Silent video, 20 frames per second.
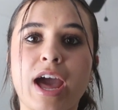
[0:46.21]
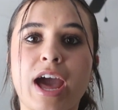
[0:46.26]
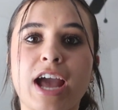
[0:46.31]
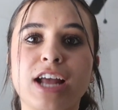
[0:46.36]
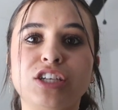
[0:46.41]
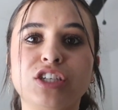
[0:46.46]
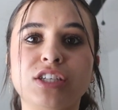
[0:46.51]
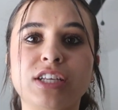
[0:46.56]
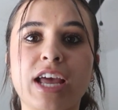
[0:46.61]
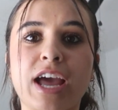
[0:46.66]

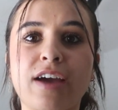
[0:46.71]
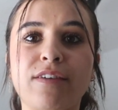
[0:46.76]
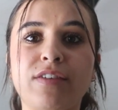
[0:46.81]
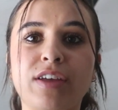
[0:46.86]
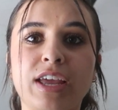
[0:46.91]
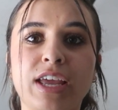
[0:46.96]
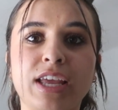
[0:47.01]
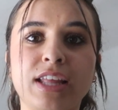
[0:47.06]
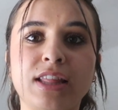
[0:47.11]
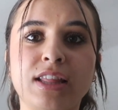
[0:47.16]
I just have
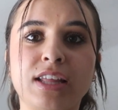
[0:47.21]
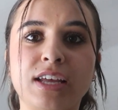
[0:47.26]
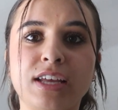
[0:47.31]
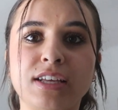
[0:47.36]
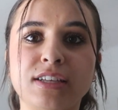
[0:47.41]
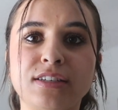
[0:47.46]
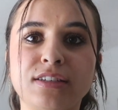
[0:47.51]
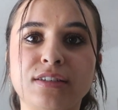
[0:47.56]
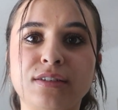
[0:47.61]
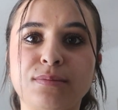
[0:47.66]
it in
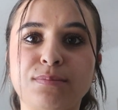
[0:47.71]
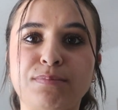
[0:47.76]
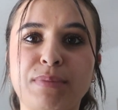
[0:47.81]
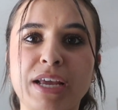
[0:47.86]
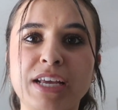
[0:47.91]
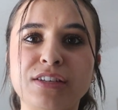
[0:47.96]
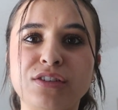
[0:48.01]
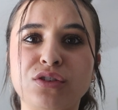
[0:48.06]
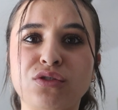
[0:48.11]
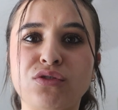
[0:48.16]
the
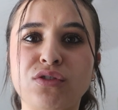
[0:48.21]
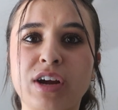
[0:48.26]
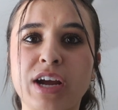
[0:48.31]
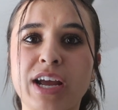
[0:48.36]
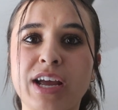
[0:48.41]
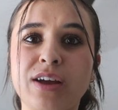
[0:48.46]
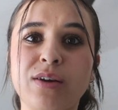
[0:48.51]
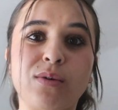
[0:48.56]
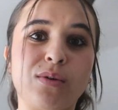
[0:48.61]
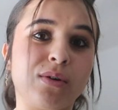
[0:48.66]
space
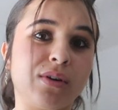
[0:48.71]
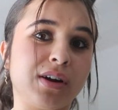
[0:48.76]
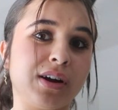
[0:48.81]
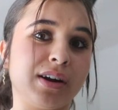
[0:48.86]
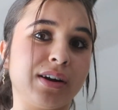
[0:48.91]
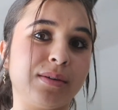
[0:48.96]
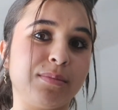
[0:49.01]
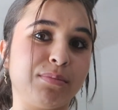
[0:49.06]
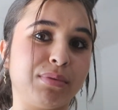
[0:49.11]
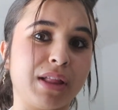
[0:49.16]
gray or